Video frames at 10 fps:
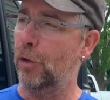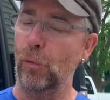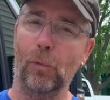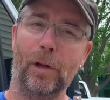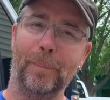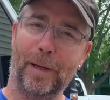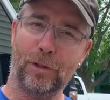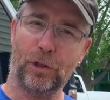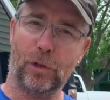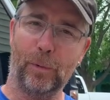You wanna
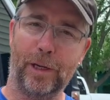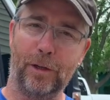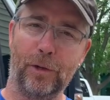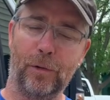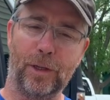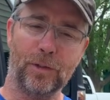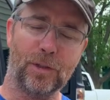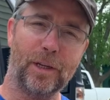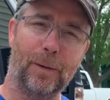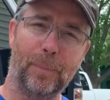make sure when you do this
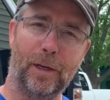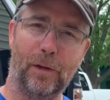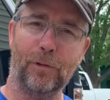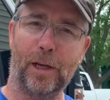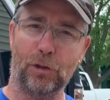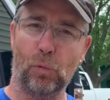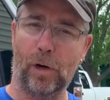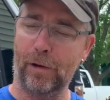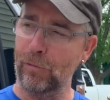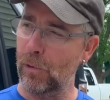step that you've got
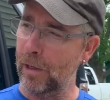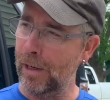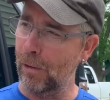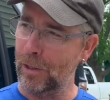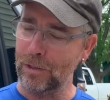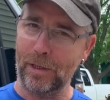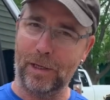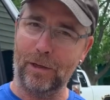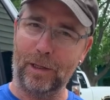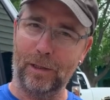24 hours
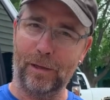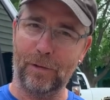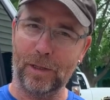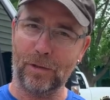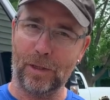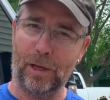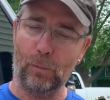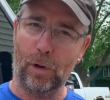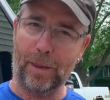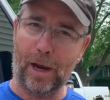that you can leave this
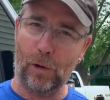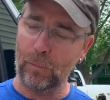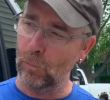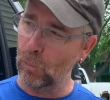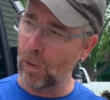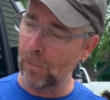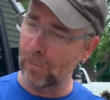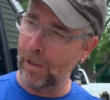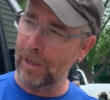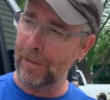thing without
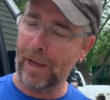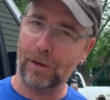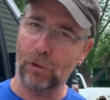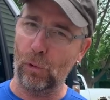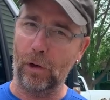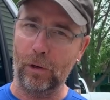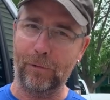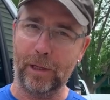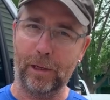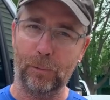running that door
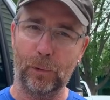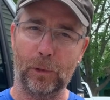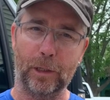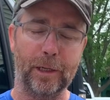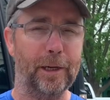over that roller.